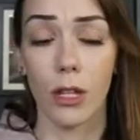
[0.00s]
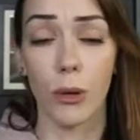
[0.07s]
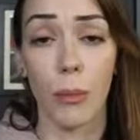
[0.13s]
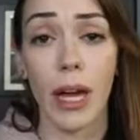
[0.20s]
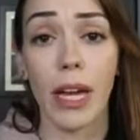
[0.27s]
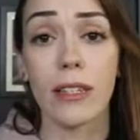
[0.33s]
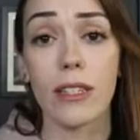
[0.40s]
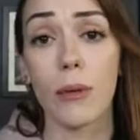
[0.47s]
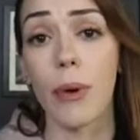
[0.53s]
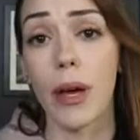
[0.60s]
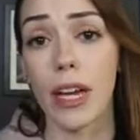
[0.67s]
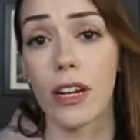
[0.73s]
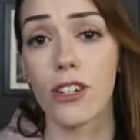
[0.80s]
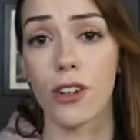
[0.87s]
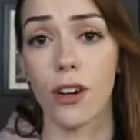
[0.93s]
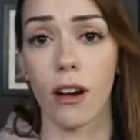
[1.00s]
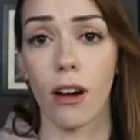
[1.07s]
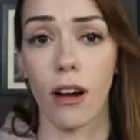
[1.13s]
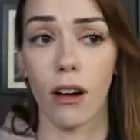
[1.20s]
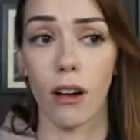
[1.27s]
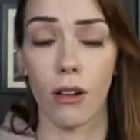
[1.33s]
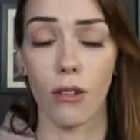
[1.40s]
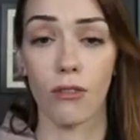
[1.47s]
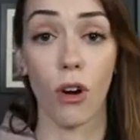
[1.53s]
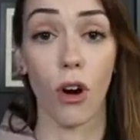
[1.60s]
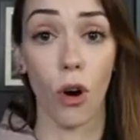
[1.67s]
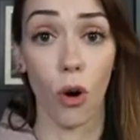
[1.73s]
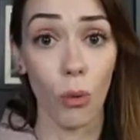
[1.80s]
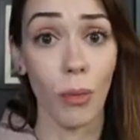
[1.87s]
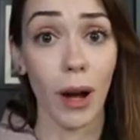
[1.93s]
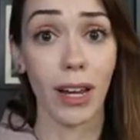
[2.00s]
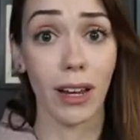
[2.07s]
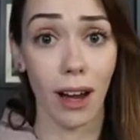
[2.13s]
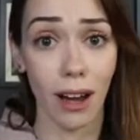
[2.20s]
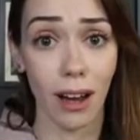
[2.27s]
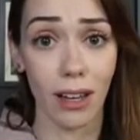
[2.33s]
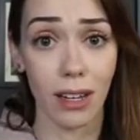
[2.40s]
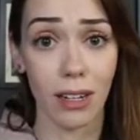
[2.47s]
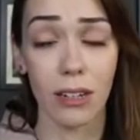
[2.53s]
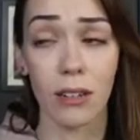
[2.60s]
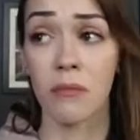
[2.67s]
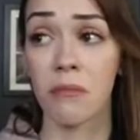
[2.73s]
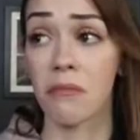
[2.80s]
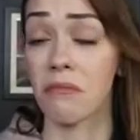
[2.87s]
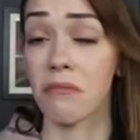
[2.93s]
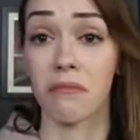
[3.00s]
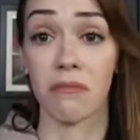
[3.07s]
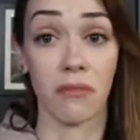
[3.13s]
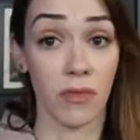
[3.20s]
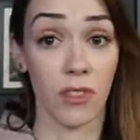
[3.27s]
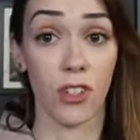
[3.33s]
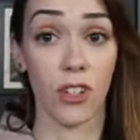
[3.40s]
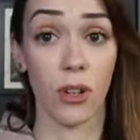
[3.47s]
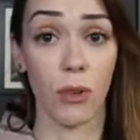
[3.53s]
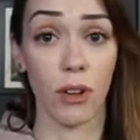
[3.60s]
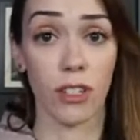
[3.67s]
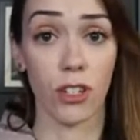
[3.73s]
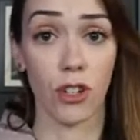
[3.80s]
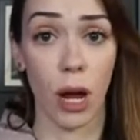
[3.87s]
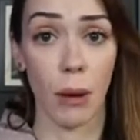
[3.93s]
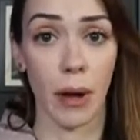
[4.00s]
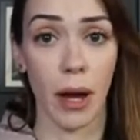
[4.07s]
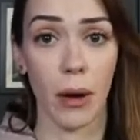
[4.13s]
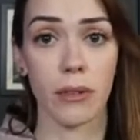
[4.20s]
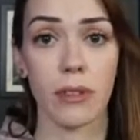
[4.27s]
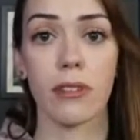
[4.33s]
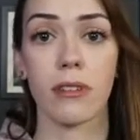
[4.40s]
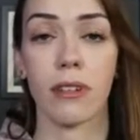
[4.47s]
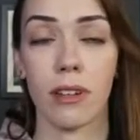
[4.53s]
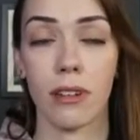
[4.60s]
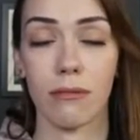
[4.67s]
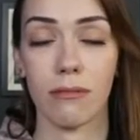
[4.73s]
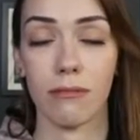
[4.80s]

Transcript: It paints a picture of, oh my God, she runs a trap house.